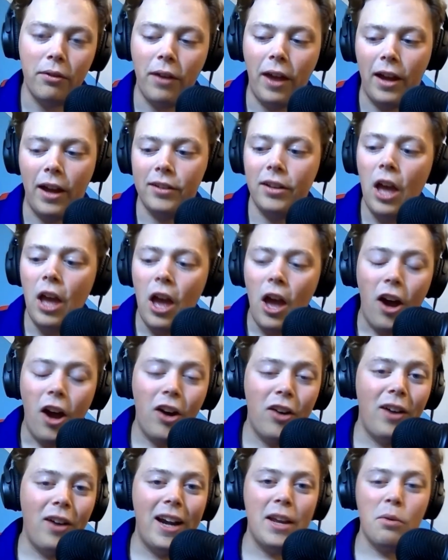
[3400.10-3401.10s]
facts.
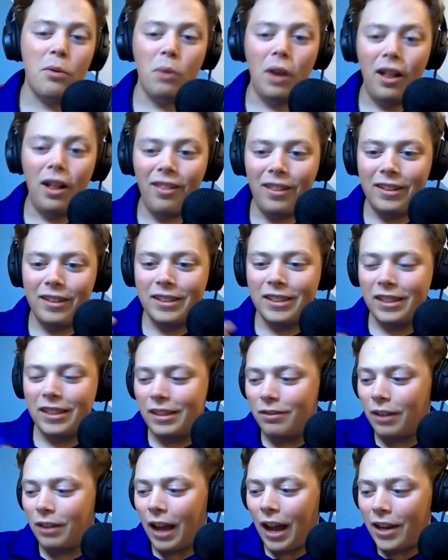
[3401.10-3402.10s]
Alrighty. Well,
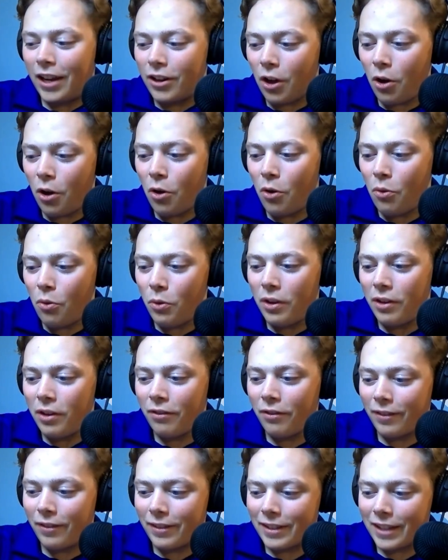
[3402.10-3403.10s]
I know
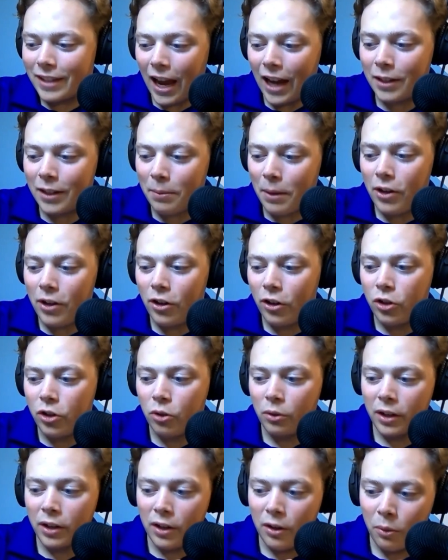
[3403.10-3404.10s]
we've talked about your
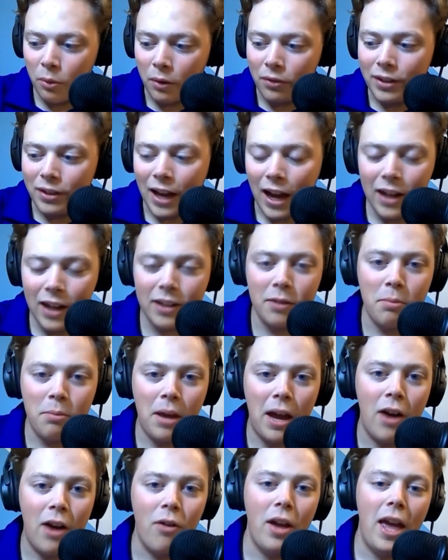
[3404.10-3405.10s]
career. We've talked
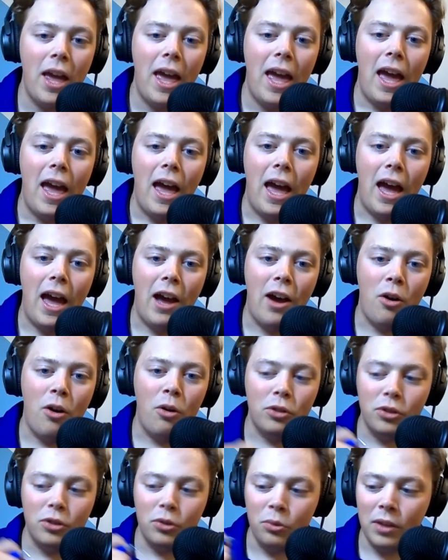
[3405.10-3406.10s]
about how
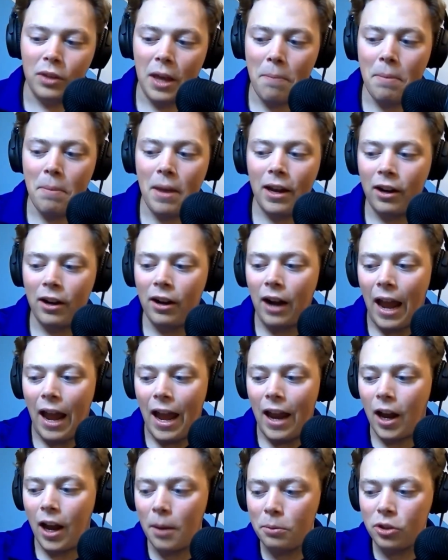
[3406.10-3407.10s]
to get better
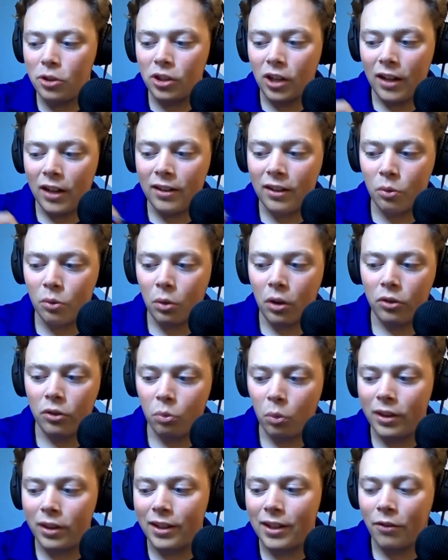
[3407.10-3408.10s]
at upshots, as well as
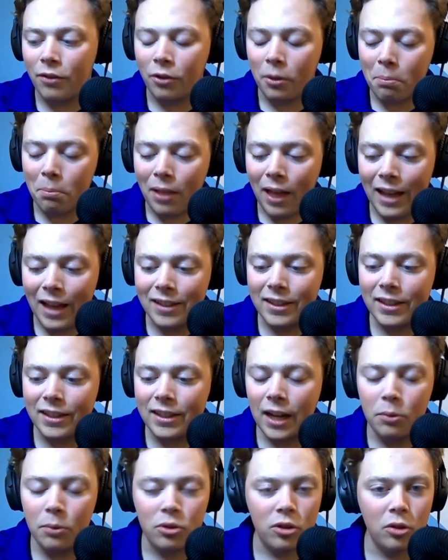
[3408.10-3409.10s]
what the different plastic
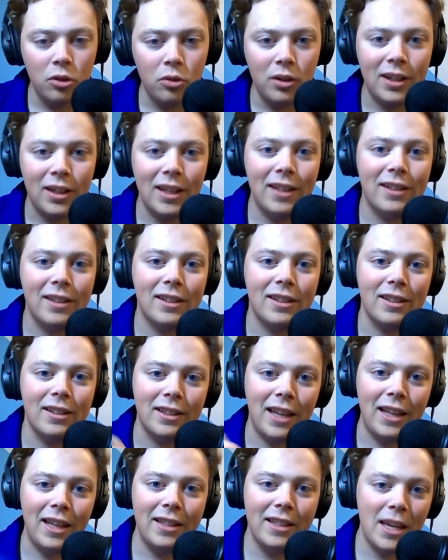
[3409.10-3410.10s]
types do to discs.
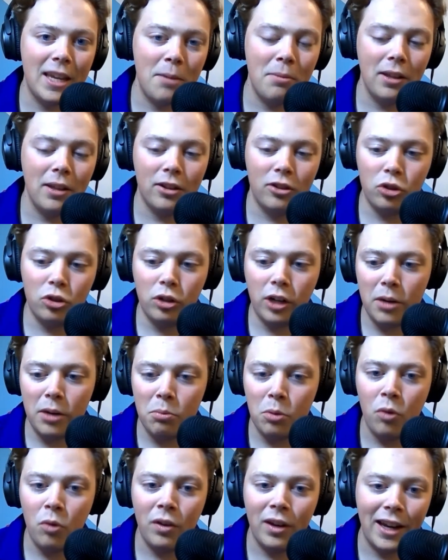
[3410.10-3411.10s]
Let's keep this train
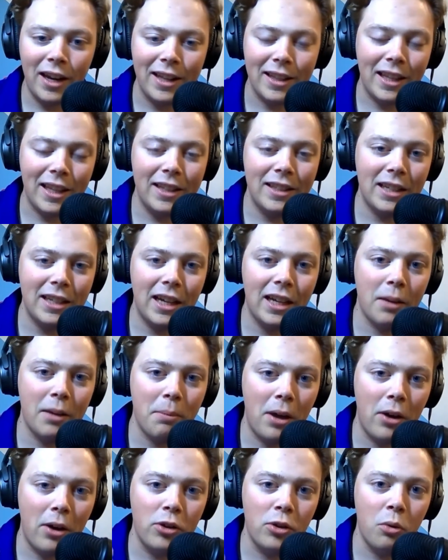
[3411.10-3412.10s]
moving and let's talk
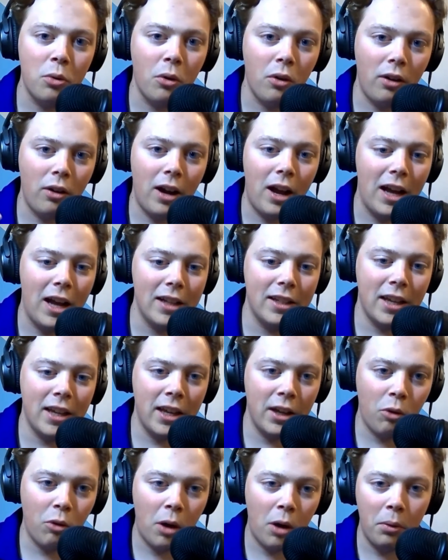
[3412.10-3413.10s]
about your hot
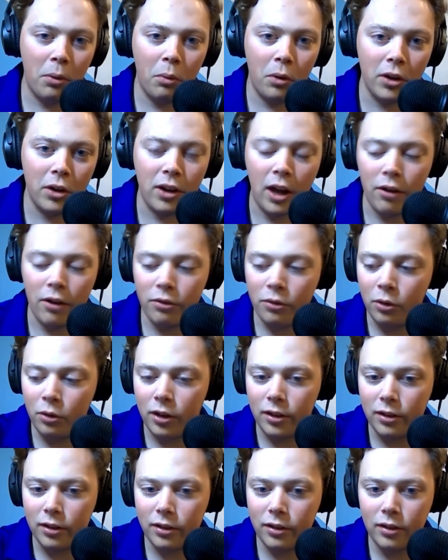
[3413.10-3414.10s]
take. Robert, what do you got for
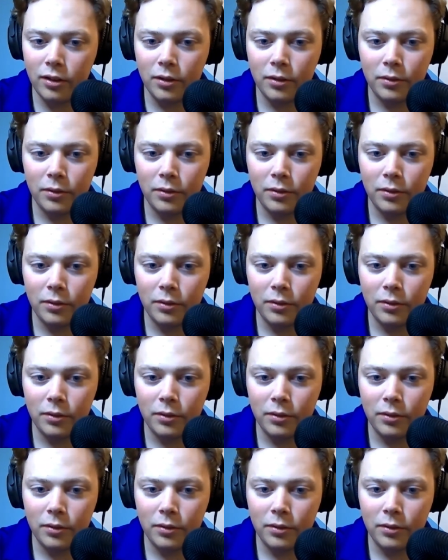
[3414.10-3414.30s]
us?